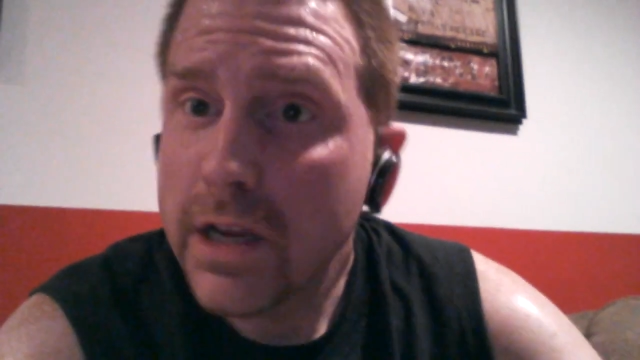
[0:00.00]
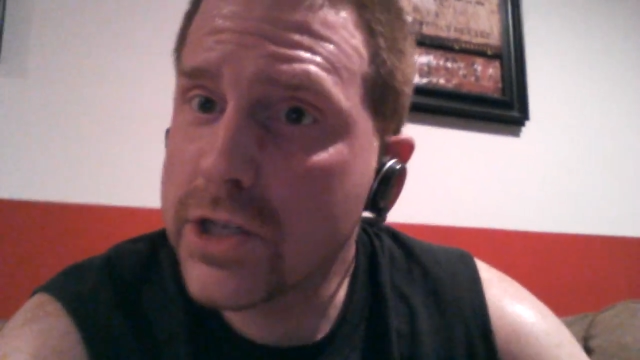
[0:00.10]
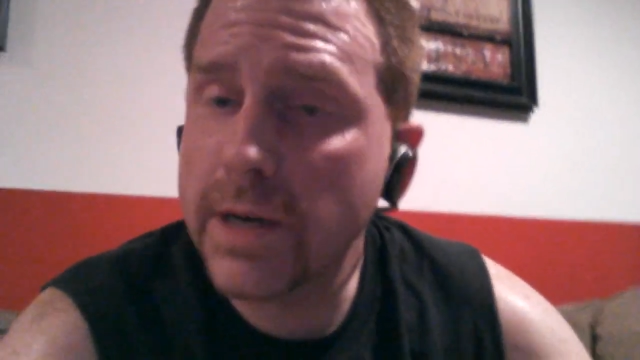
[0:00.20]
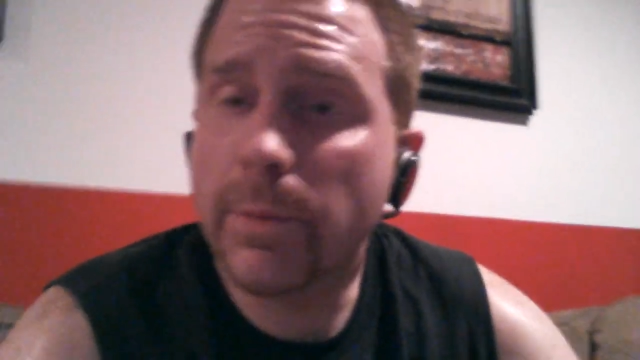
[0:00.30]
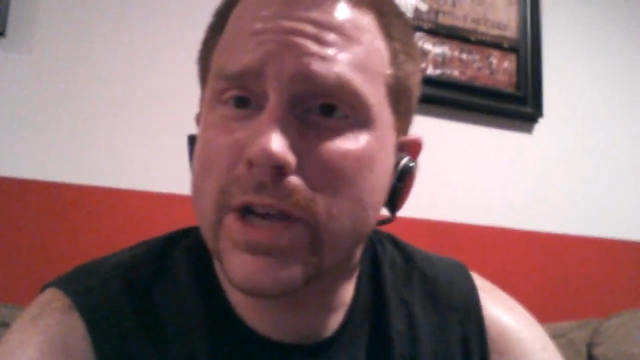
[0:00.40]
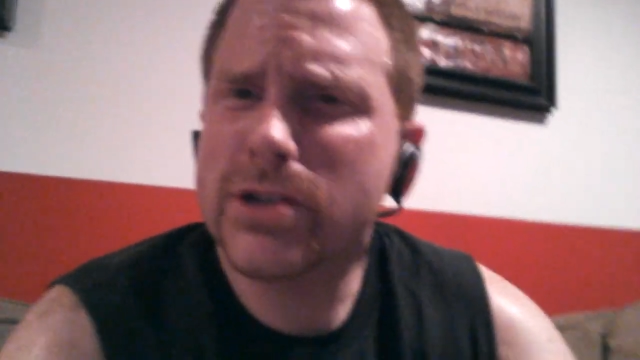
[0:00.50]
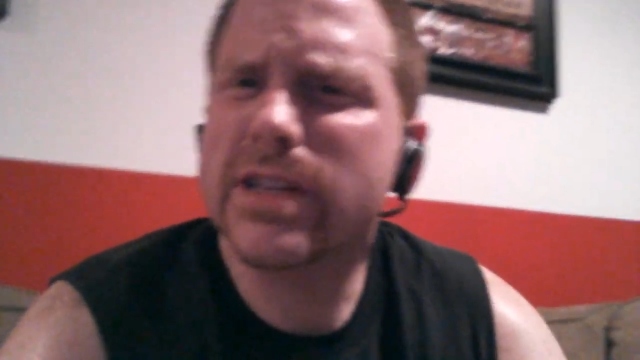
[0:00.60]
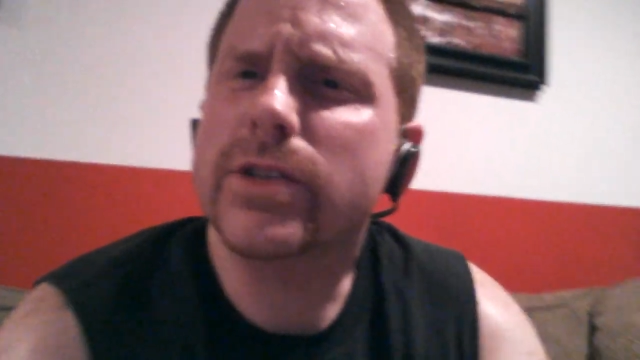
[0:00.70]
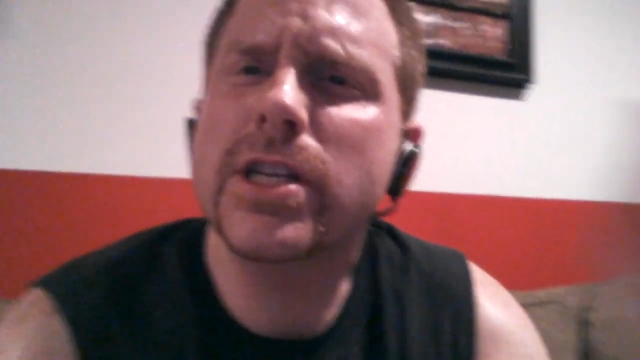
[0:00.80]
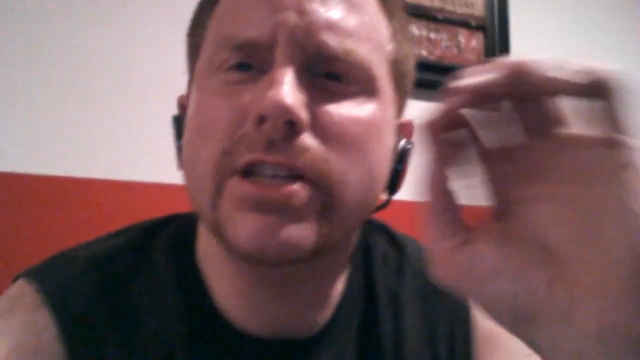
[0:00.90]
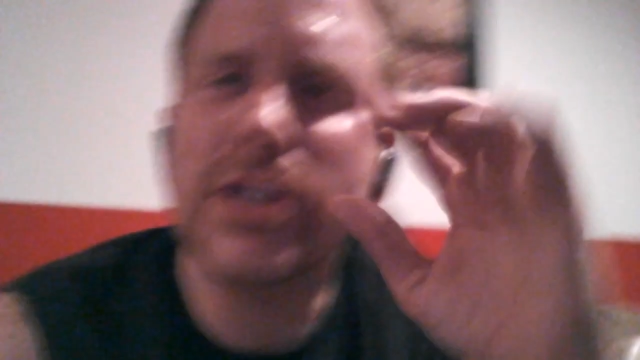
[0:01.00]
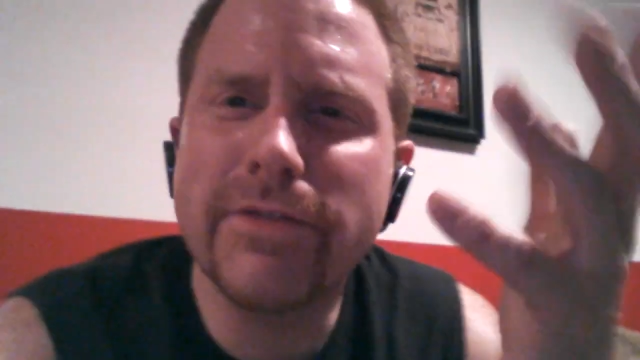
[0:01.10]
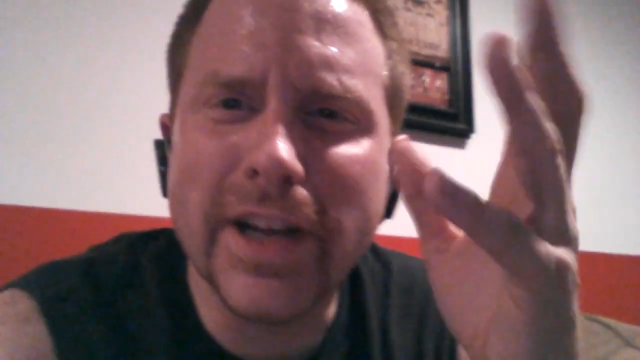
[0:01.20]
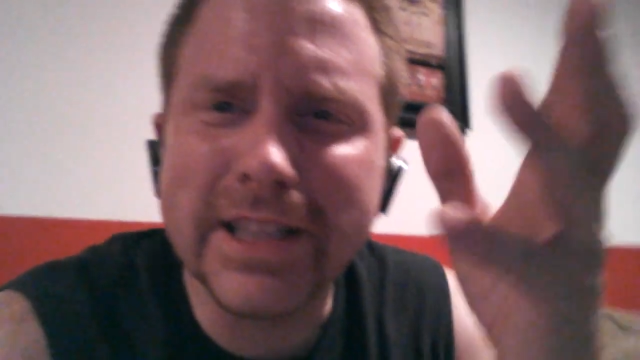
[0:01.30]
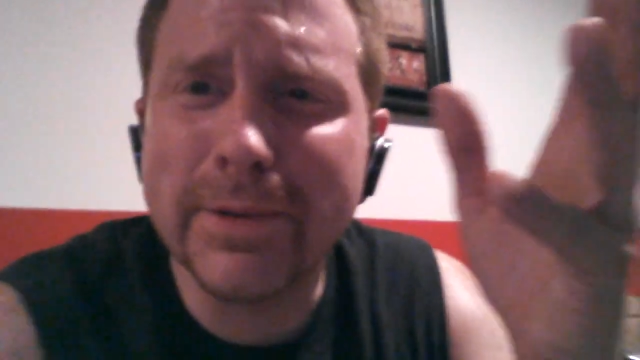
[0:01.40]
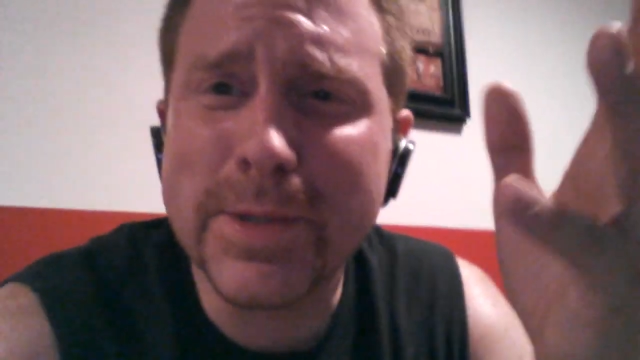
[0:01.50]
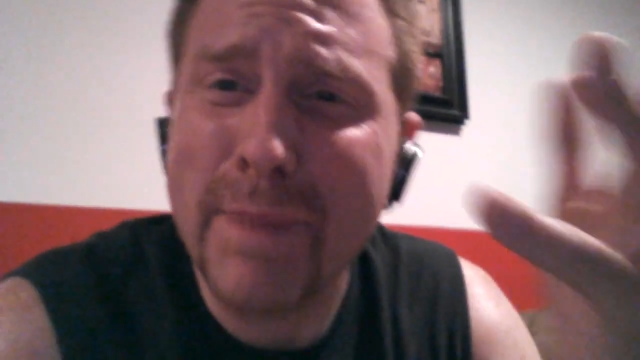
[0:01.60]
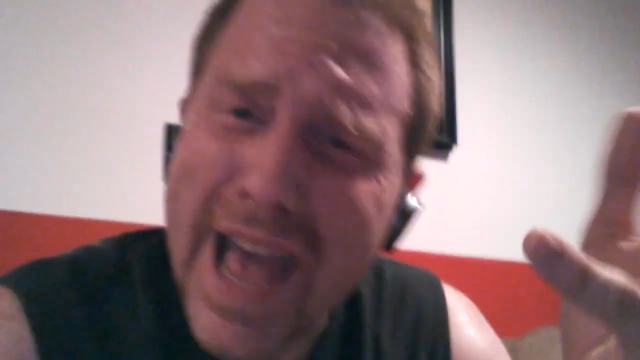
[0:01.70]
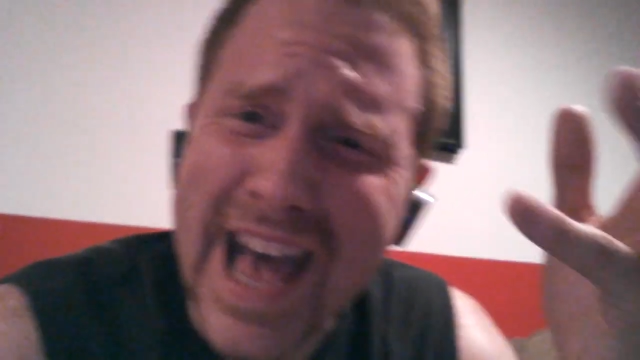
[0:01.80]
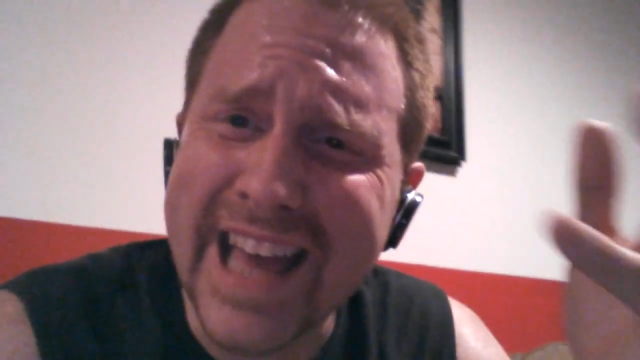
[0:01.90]
She impressed herself. She felt it was
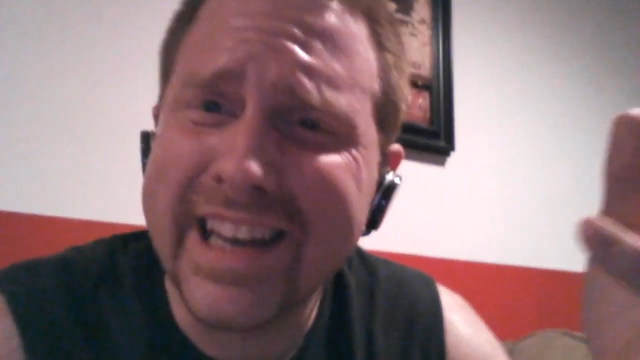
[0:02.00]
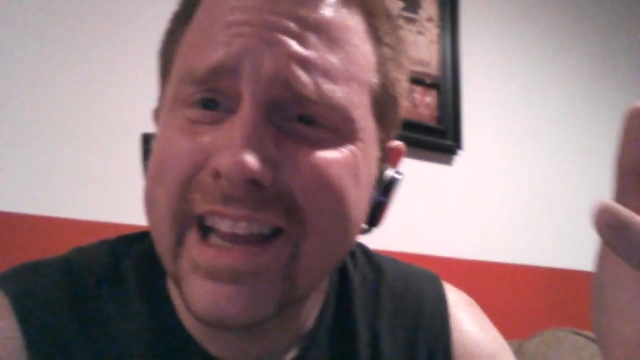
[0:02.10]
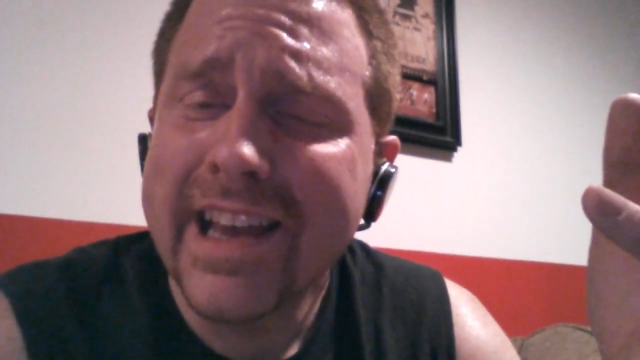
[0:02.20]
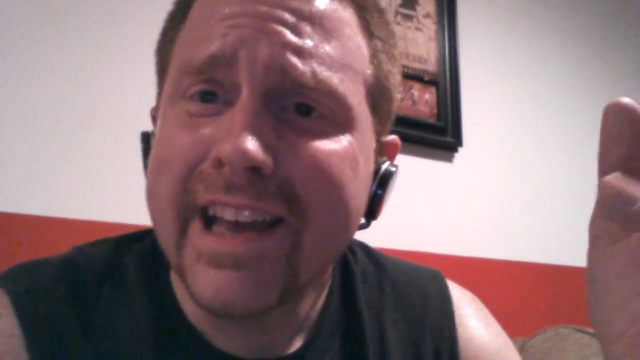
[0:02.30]
bad